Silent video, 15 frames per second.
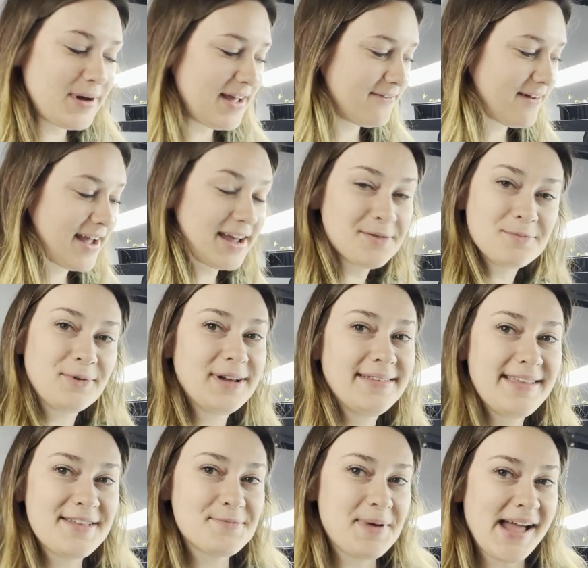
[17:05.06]
if I can bring
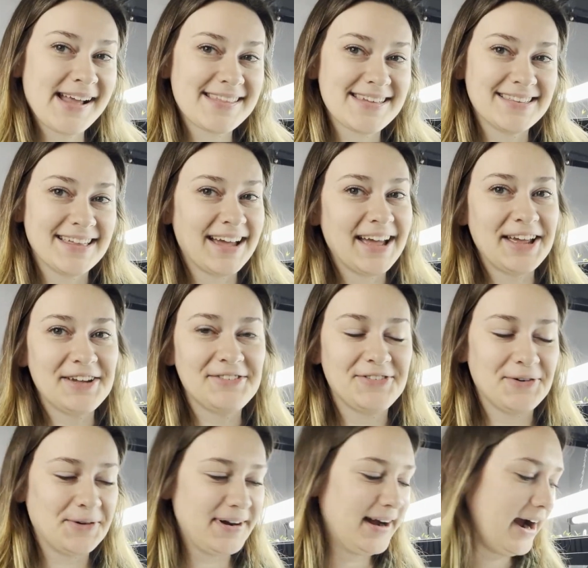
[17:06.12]
these back to life
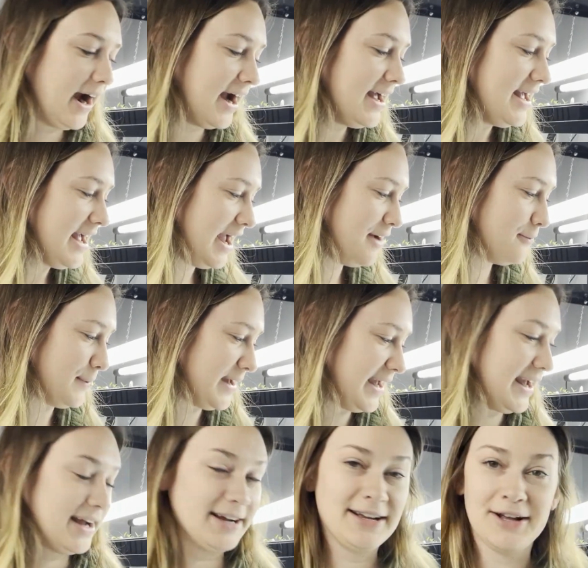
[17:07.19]
or if
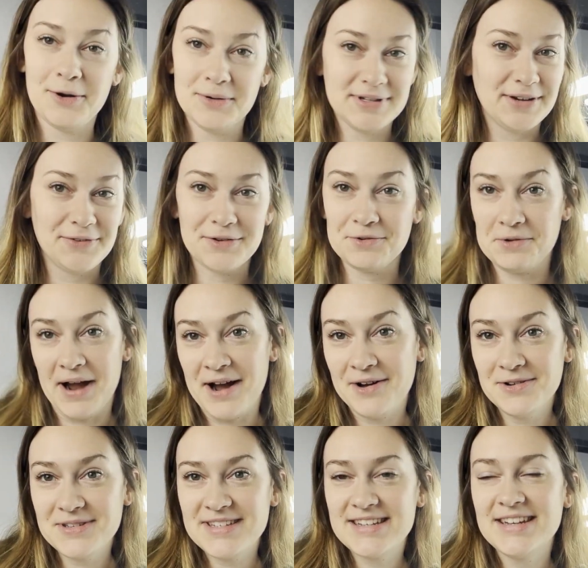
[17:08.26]
we go a different
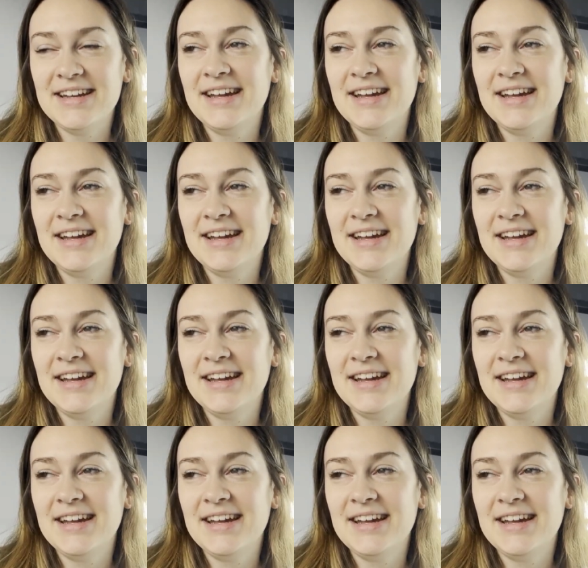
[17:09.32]
route.